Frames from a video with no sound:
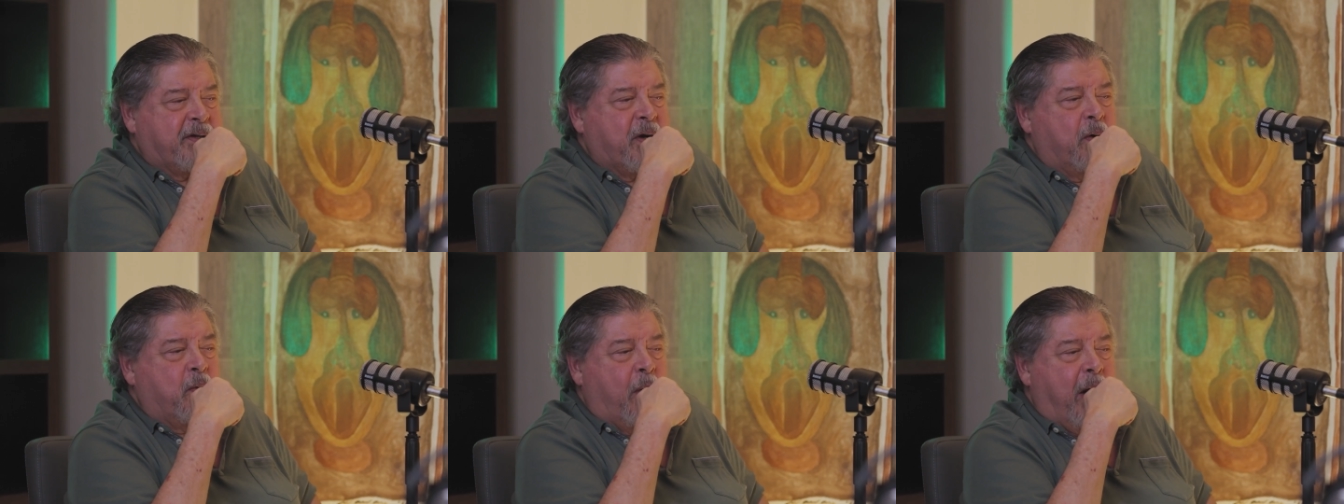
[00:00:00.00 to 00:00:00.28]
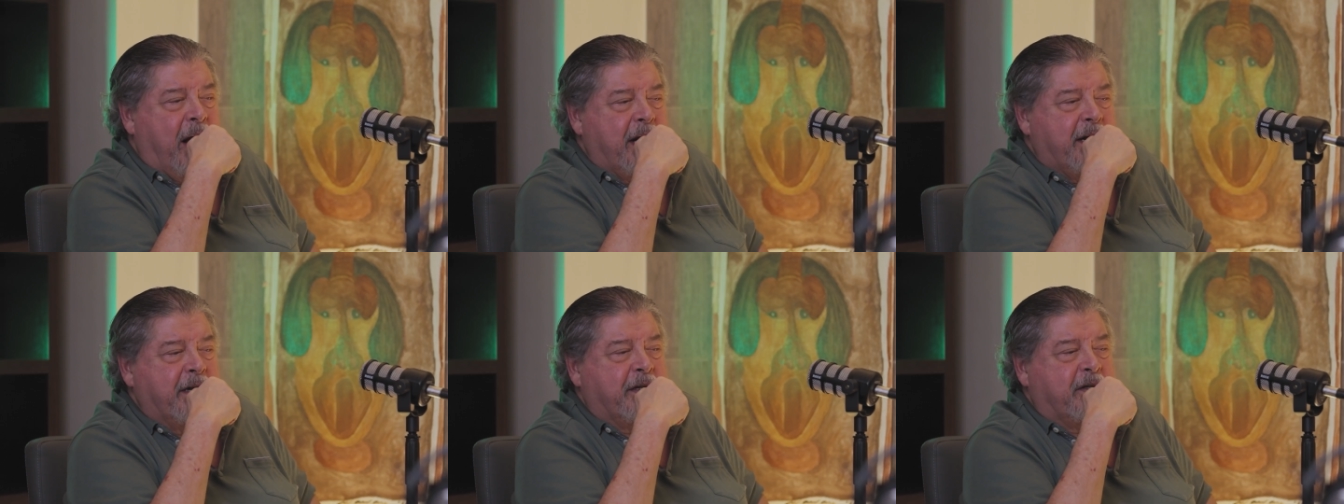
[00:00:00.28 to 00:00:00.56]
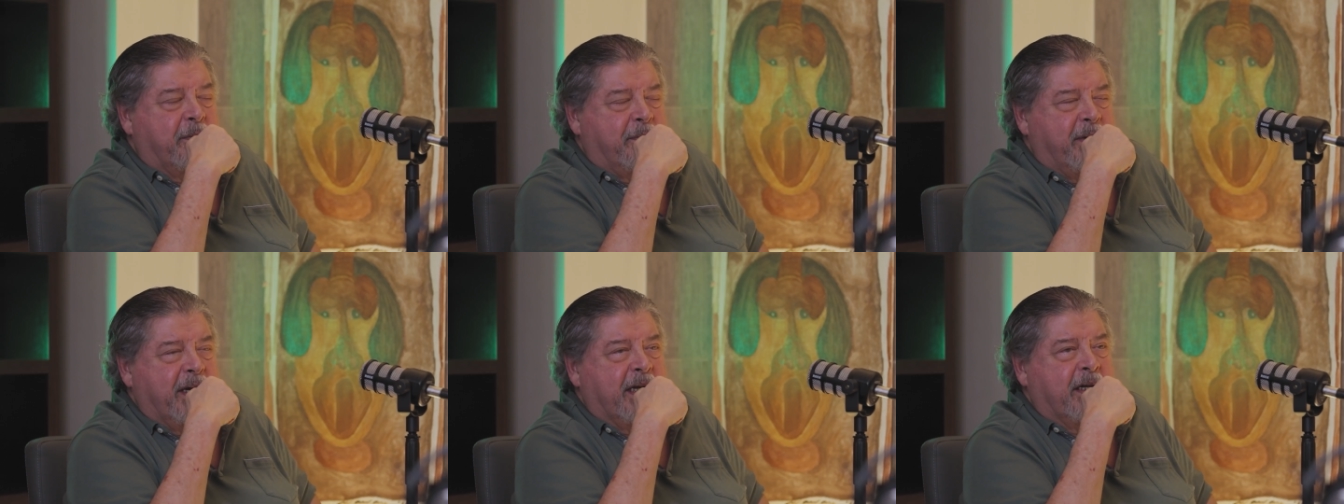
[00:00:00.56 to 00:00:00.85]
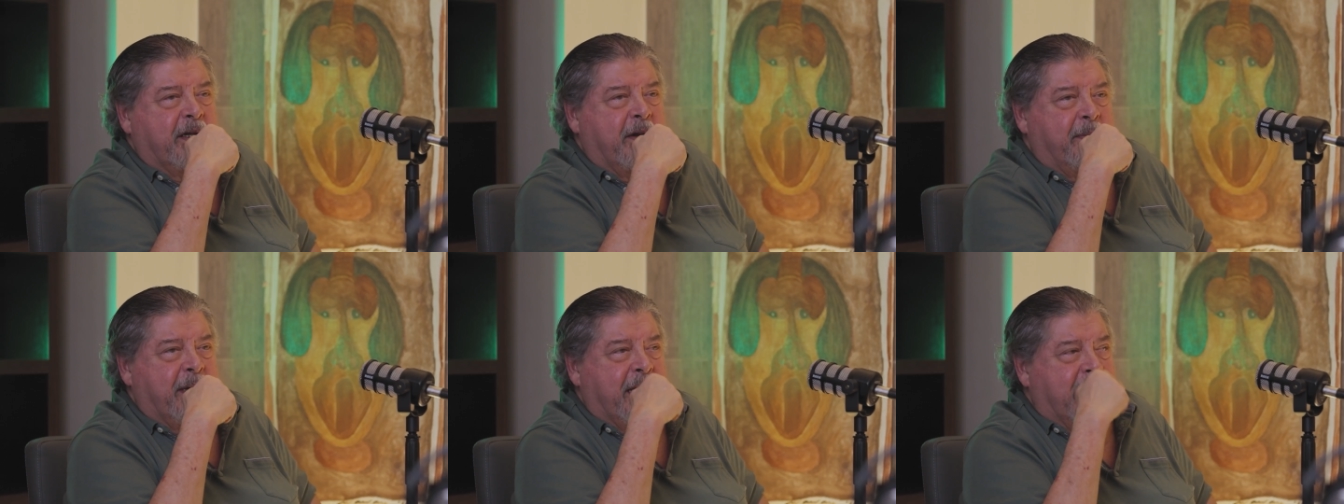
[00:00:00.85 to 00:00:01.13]
Quezon
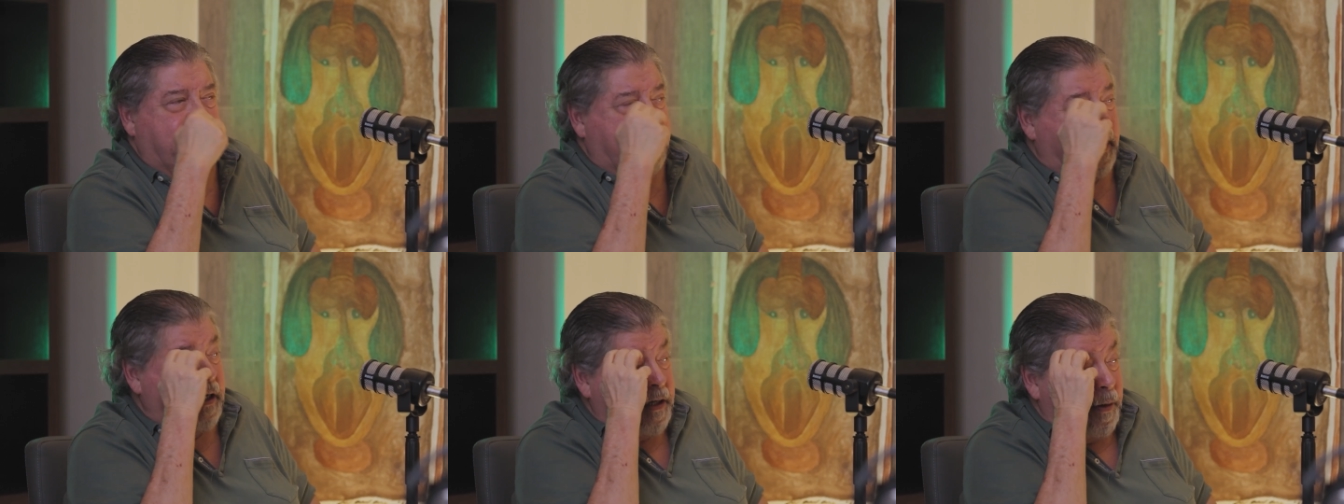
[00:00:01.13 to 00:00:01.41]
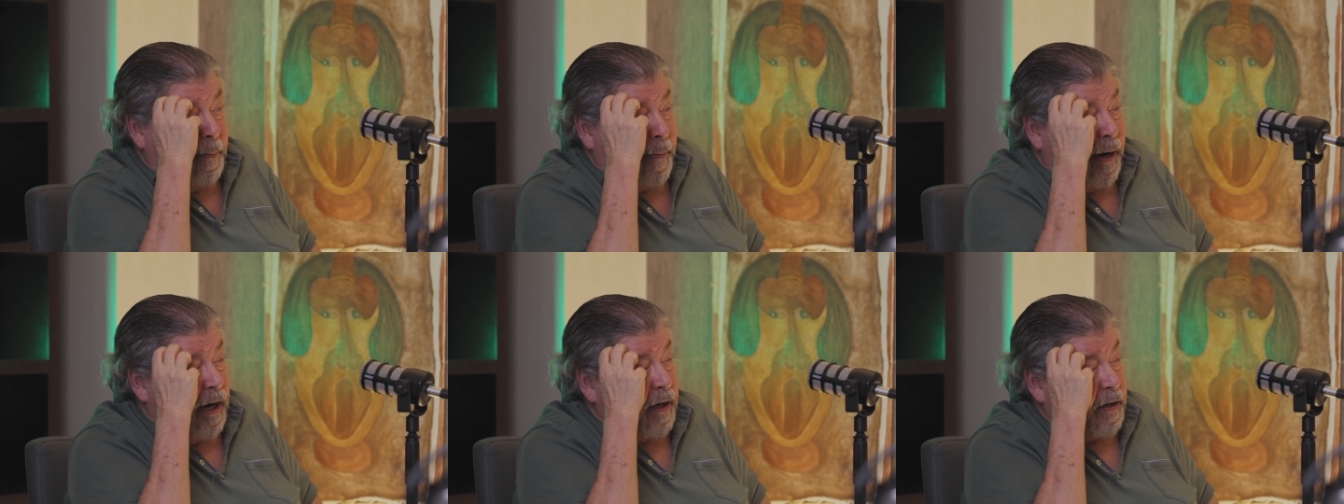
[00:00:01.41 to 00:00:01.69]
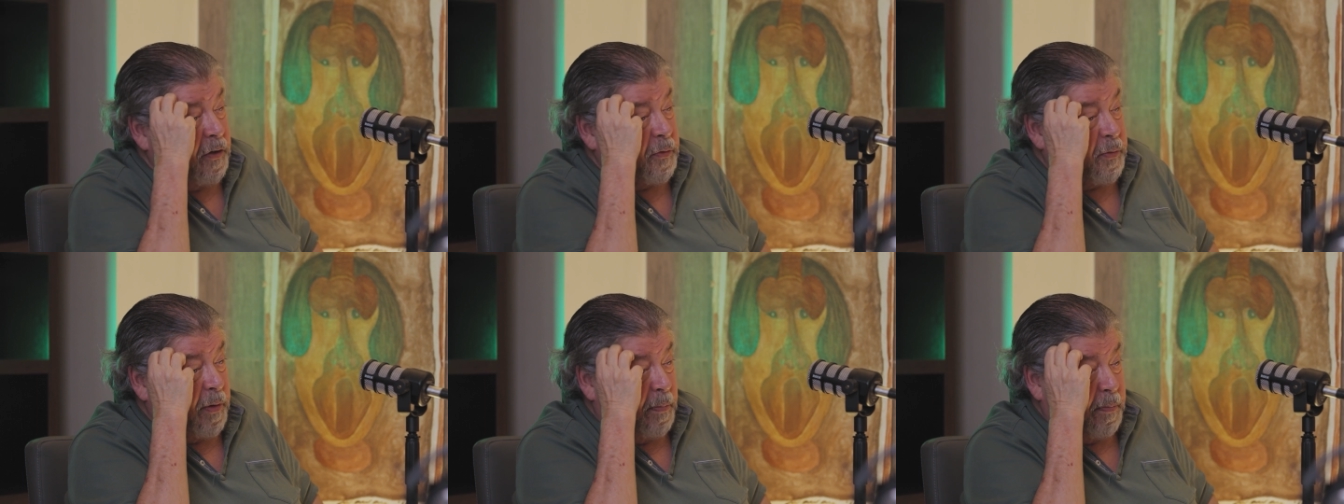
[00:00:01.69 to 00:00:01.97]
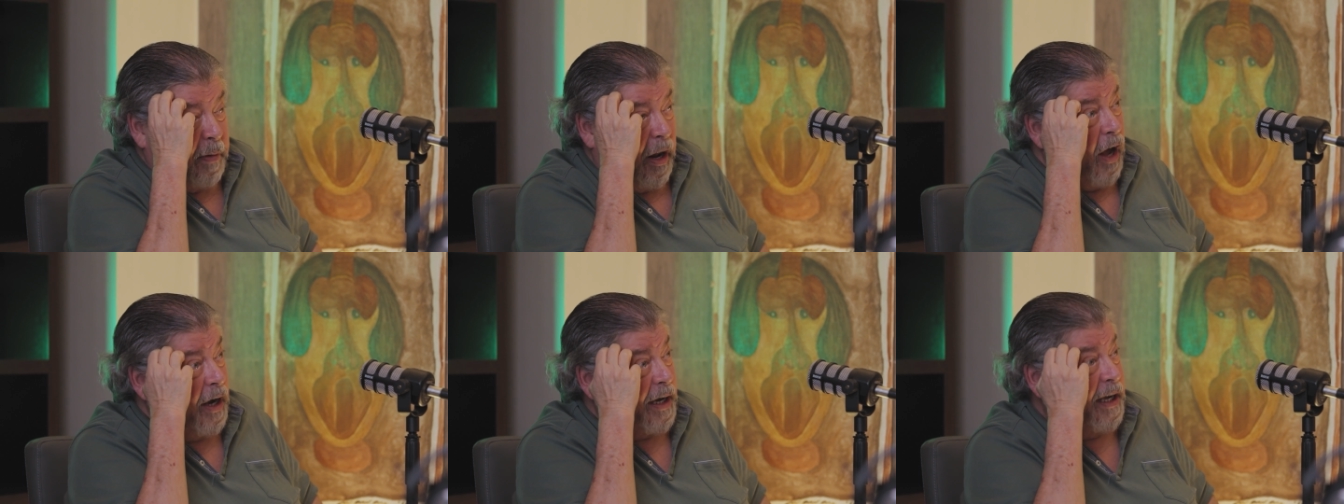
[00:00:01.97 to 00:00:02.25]
wanted to bring them in, and the
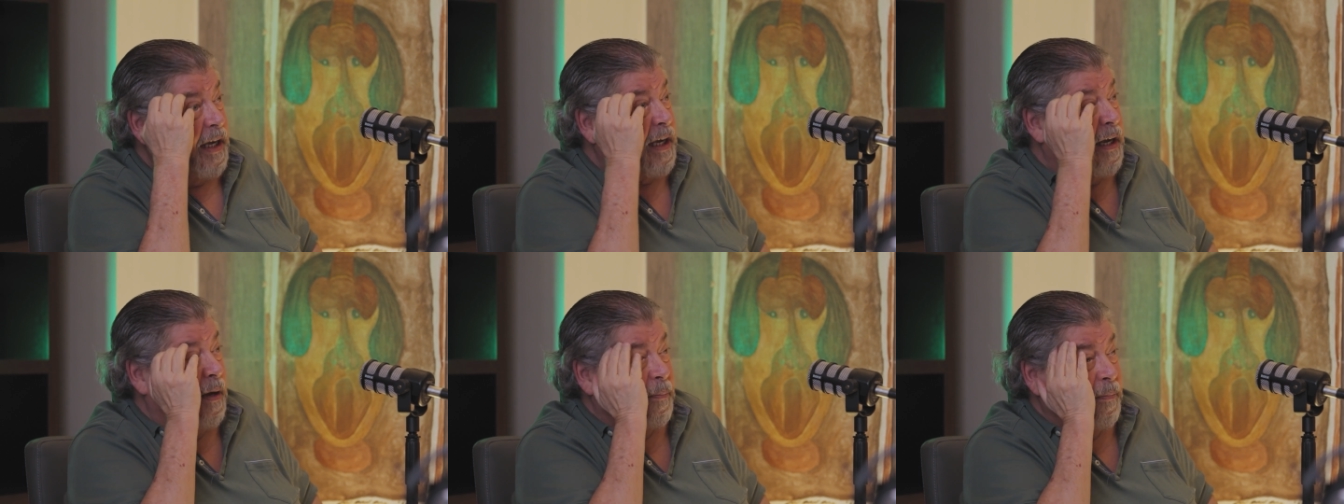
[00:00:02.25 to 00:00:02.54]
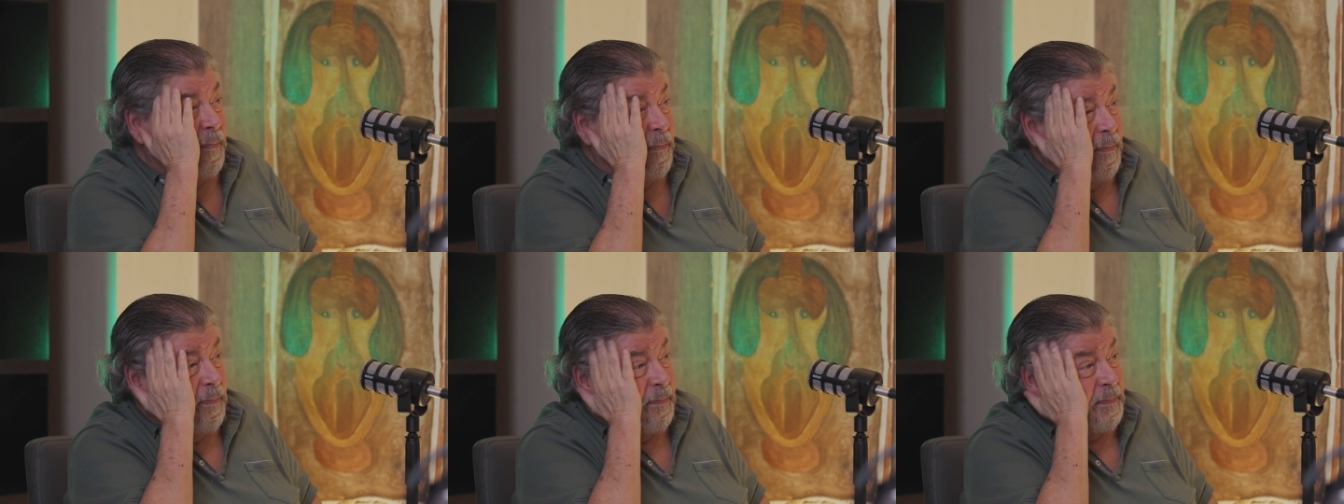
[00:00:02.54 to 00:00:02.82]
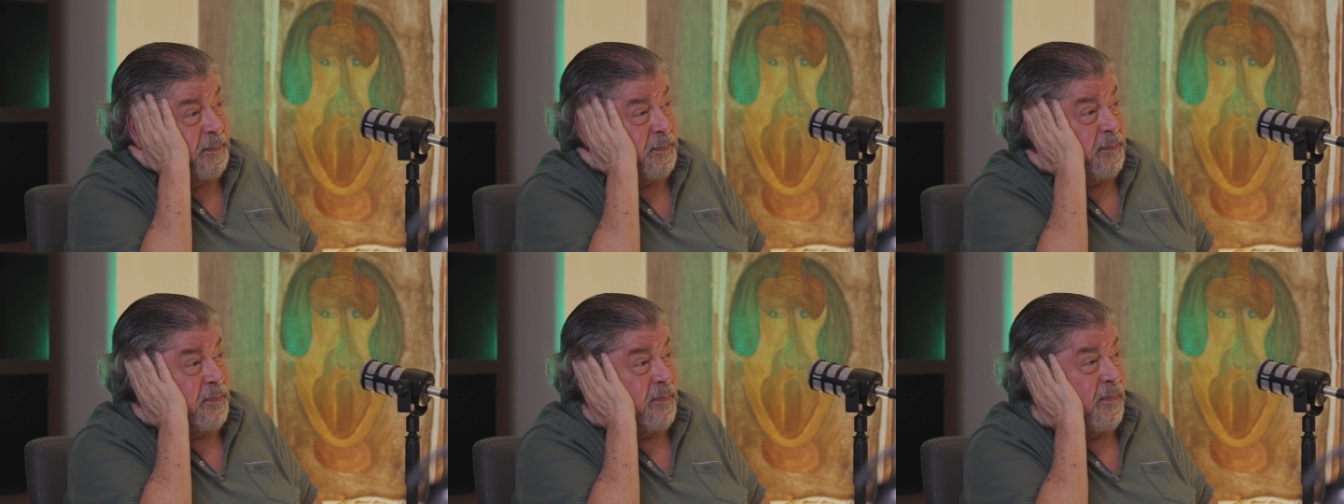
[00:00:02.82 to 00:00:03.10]
Americans were blocking him.